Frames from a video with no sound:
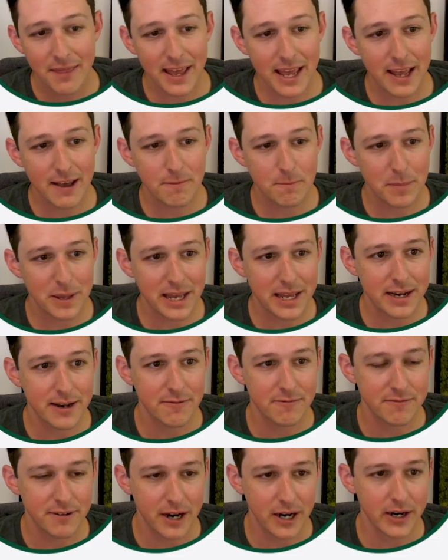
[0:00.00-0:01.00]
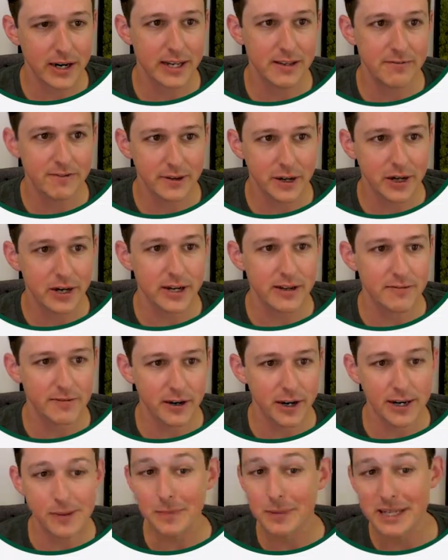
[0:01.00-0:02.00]
they have been very, very,
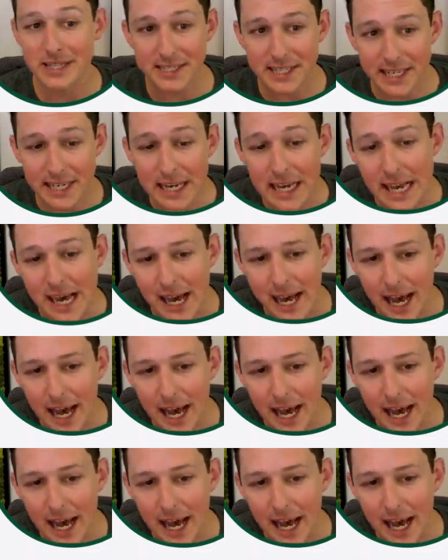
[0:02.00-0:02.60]
very busy.